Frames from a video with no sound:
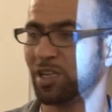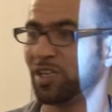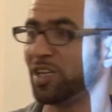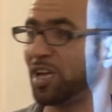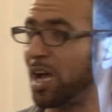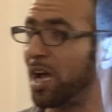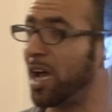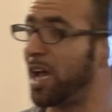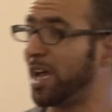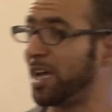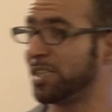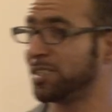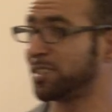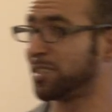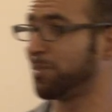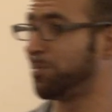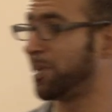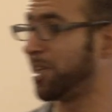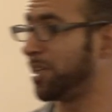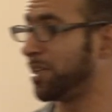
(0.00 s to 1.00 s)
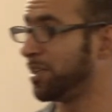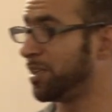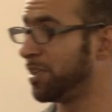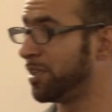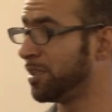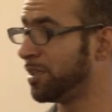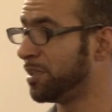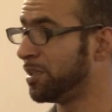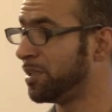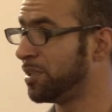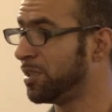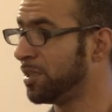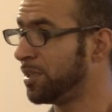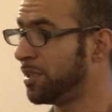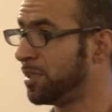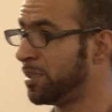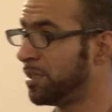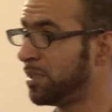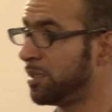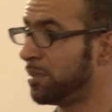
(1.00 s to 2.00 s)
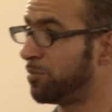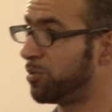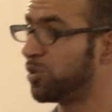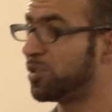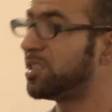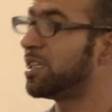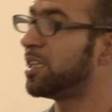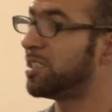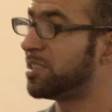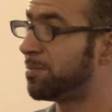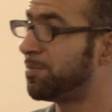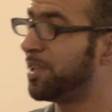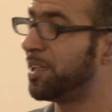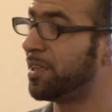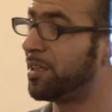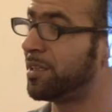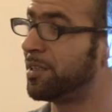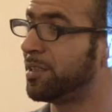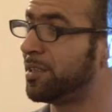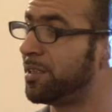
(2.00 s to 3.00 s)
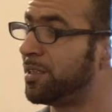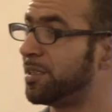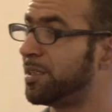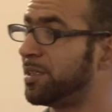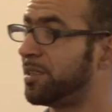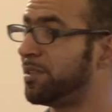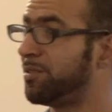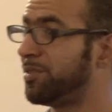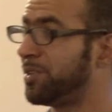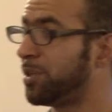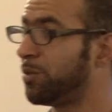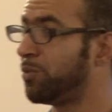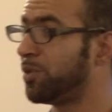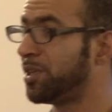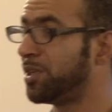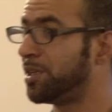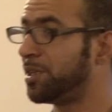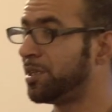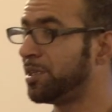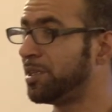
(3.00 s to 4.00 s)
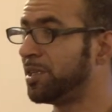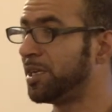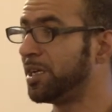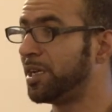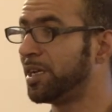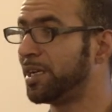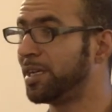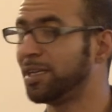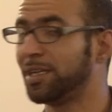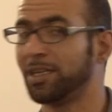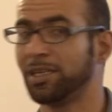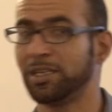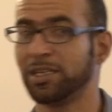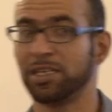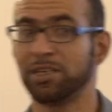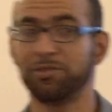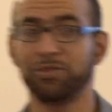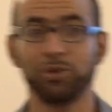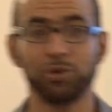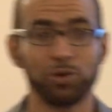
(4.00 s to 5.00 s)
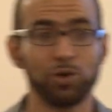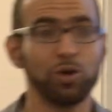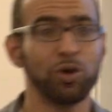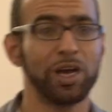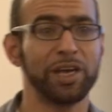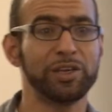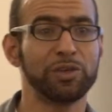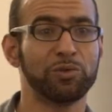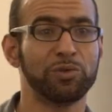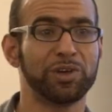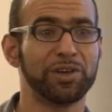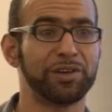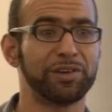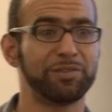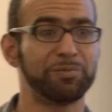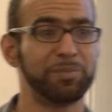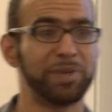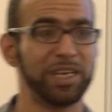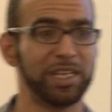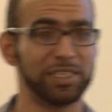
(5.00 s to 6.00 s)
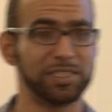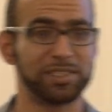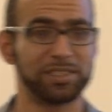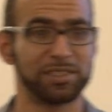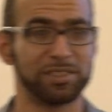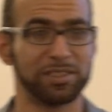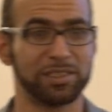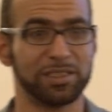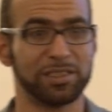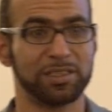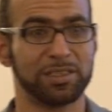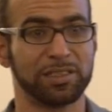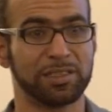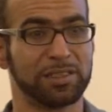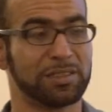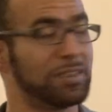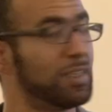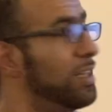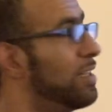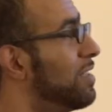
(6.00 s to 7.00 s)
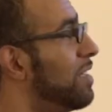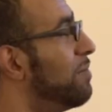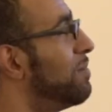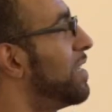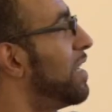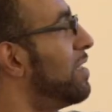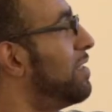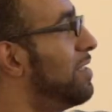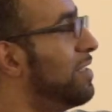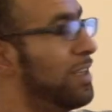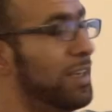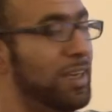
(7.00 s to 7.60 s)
he asked me, because I speak everywhere, if you go anywhere, please tell them that